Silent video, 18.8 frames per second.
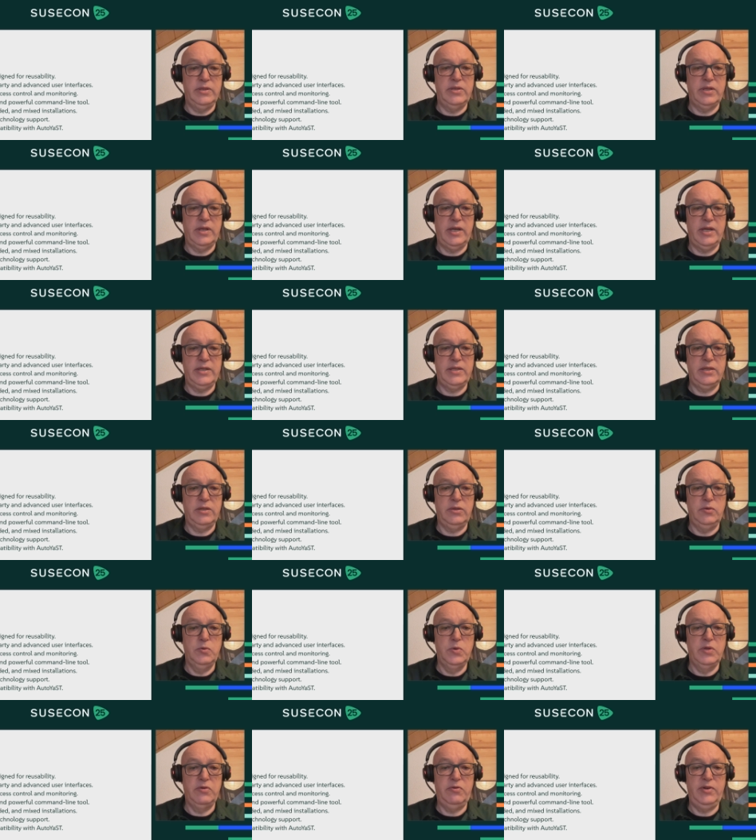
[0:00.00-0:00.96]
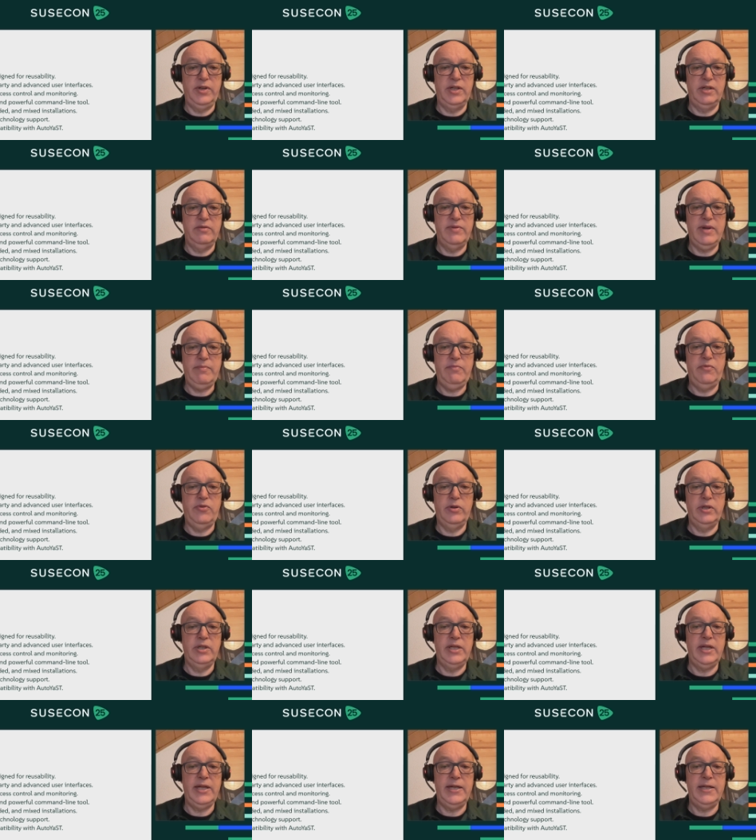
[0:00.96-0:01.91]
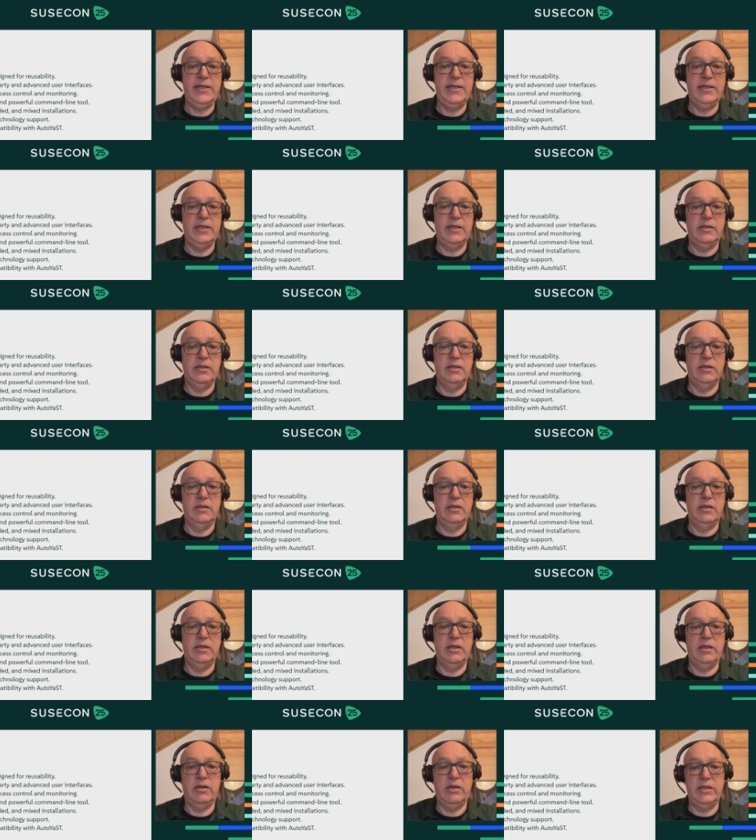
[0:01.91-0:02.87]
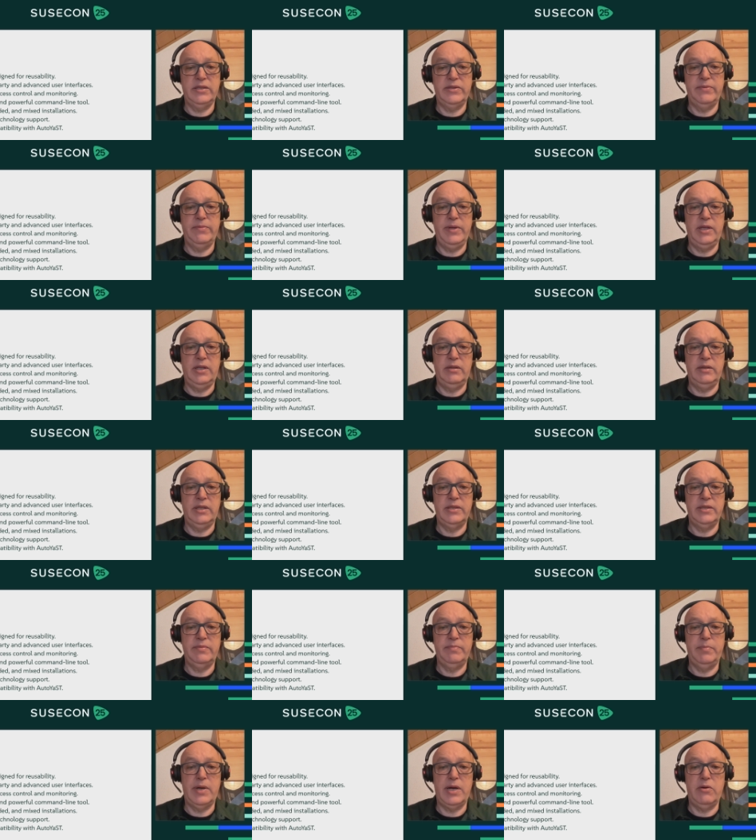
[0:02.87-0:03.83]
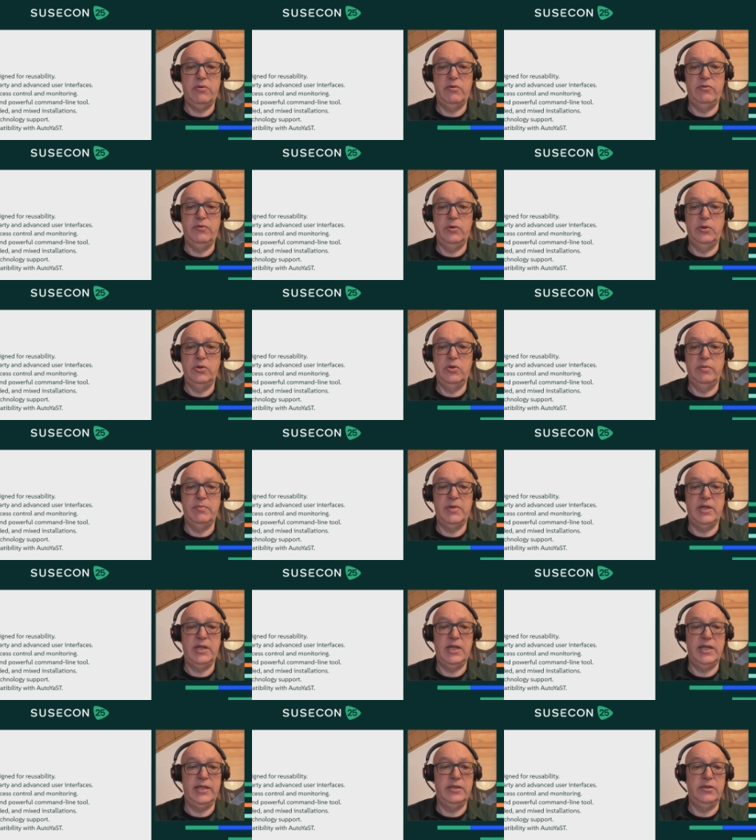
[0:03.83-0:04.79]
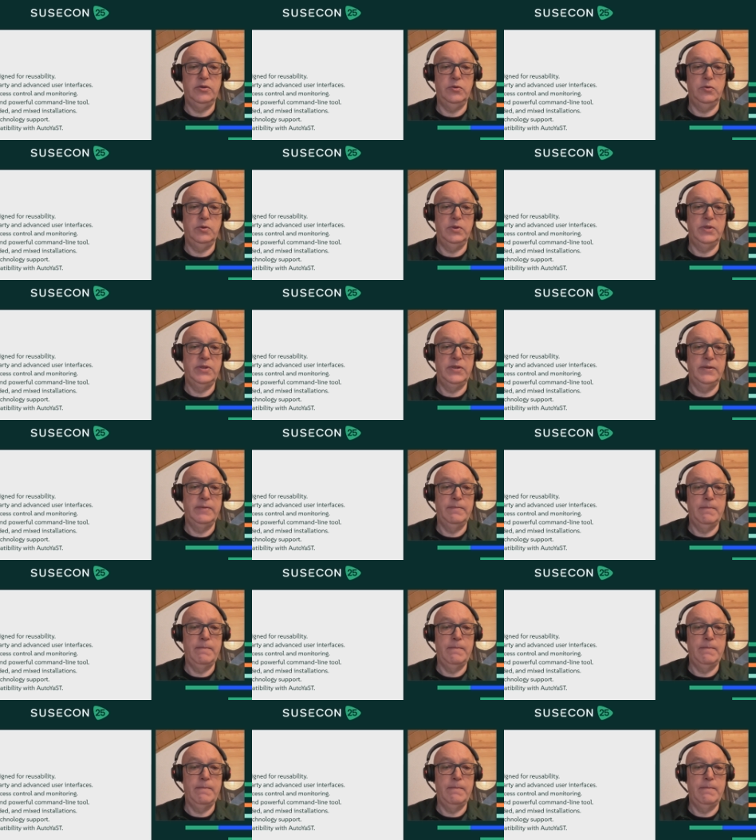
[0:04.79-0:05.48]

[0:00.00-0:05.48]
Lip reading: has a user-friendly web front end and as well as powerful command line tools.